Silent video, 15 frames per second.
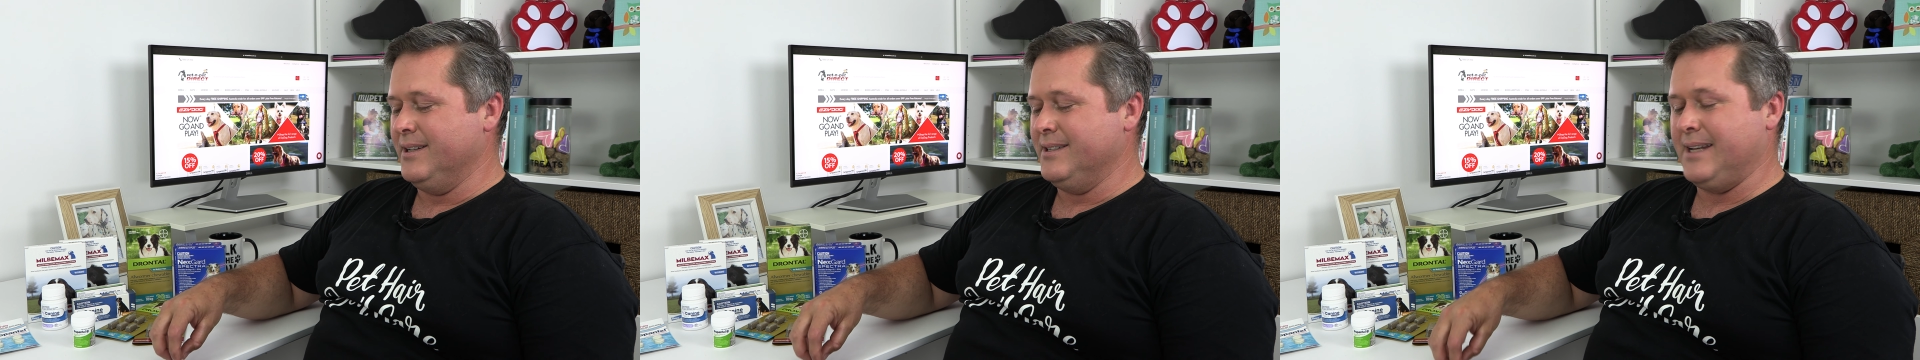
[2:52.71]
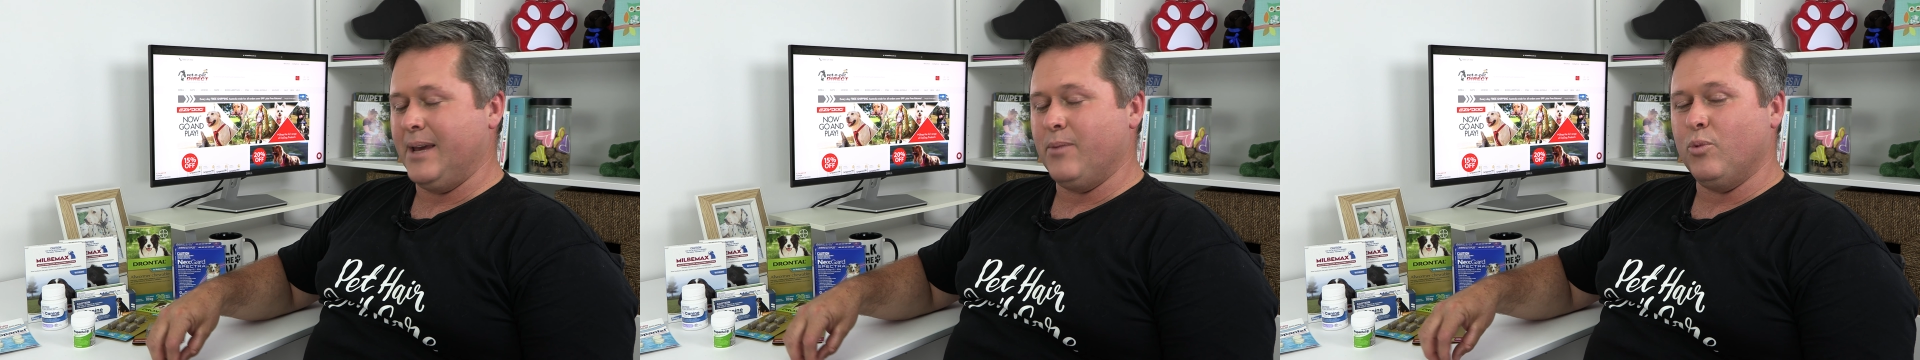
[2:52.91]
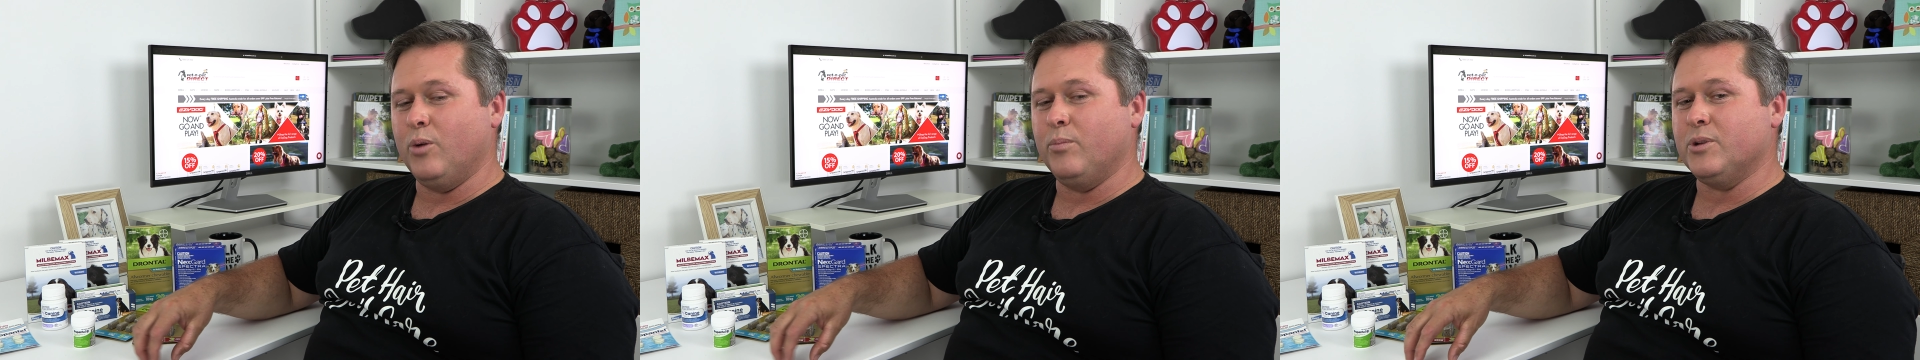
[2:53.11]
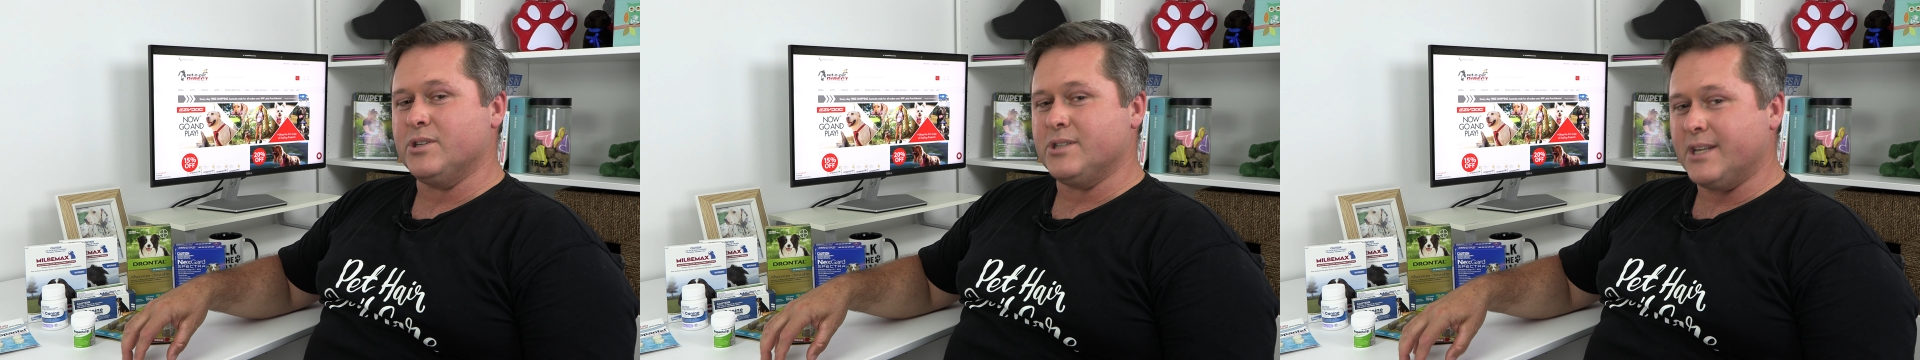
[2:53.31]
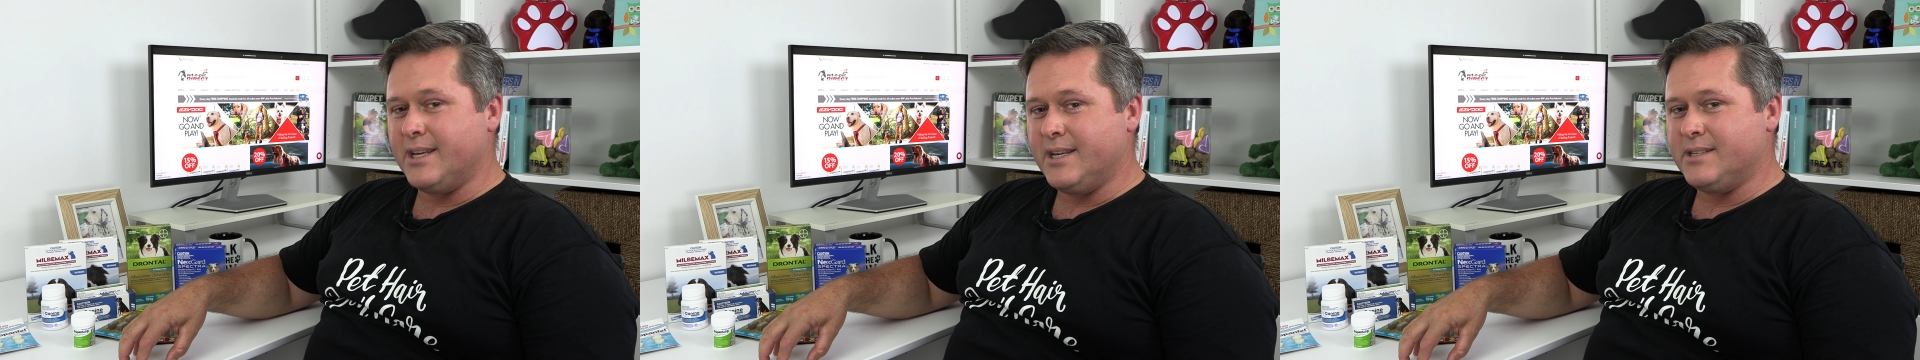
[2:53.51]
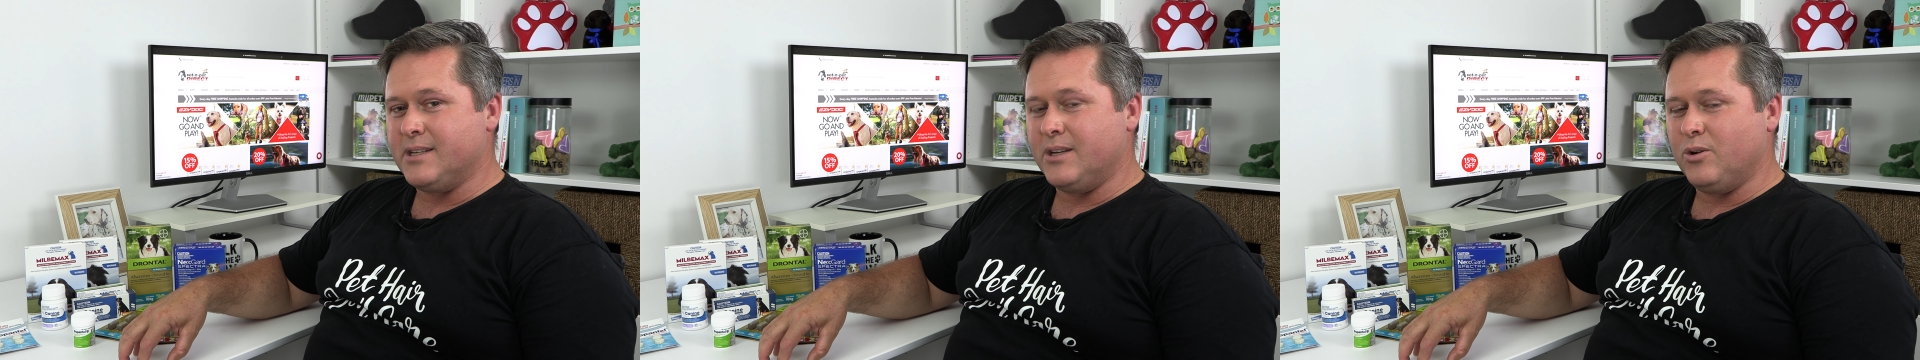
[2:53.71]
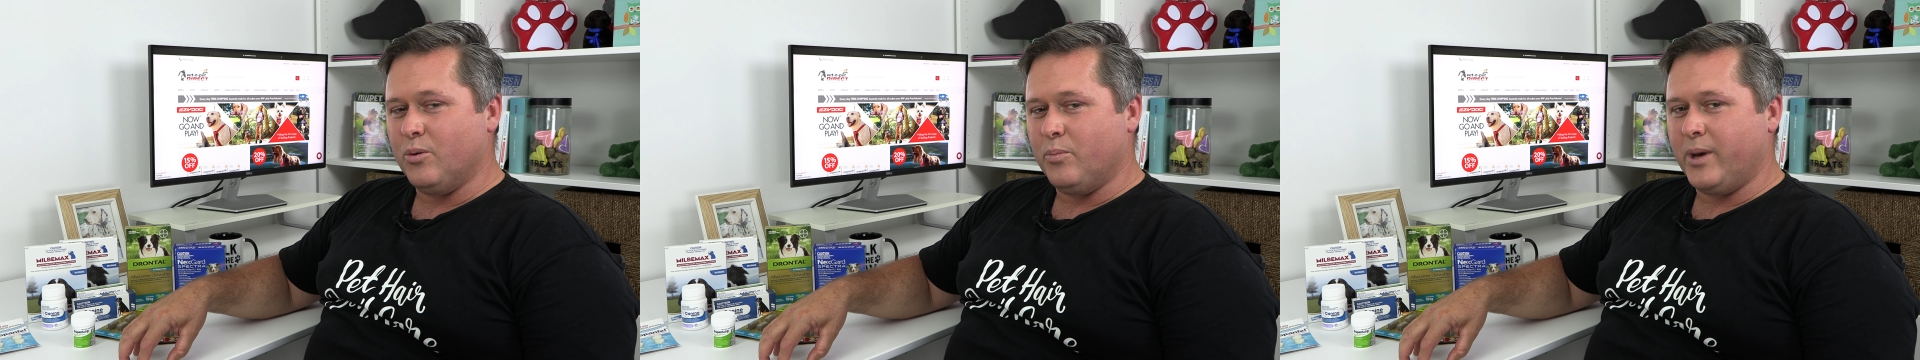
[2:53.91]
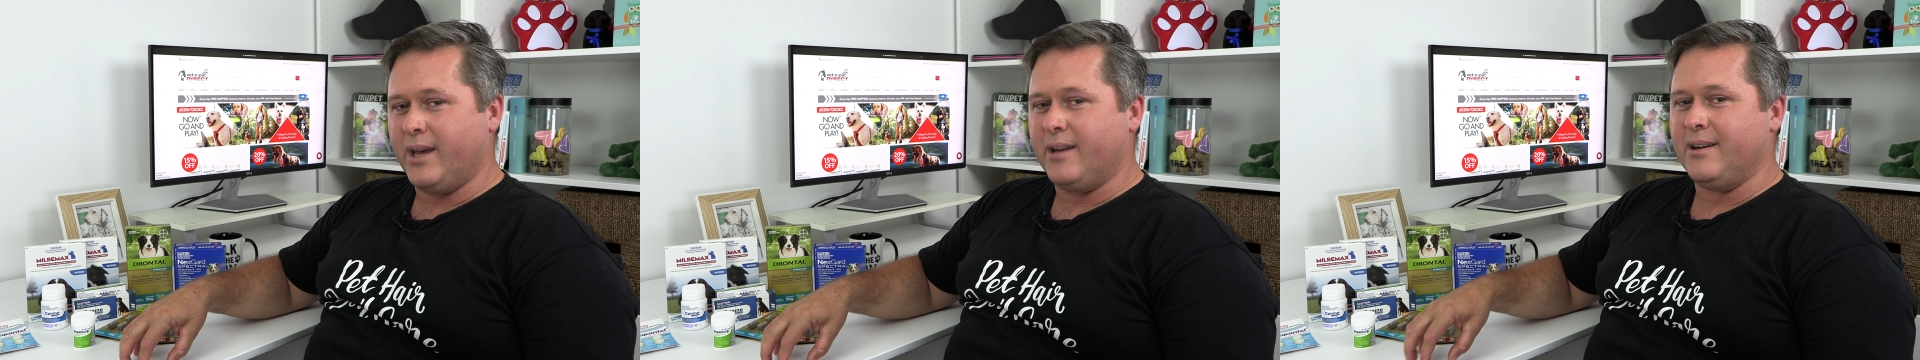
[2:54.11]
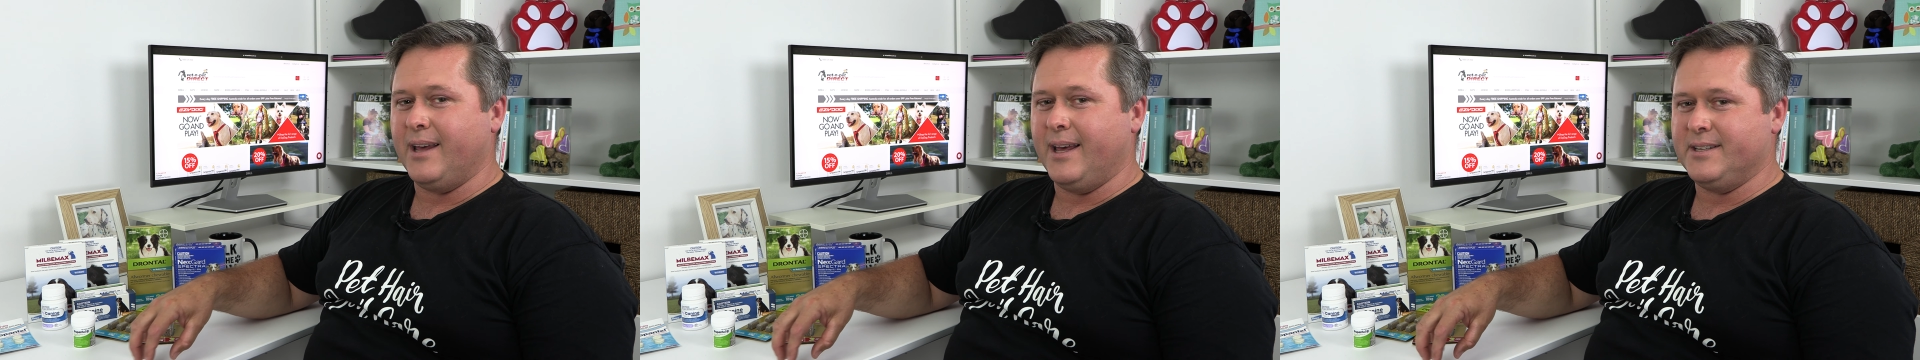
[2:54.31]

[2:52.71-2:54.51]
tapeworm disease in your pet,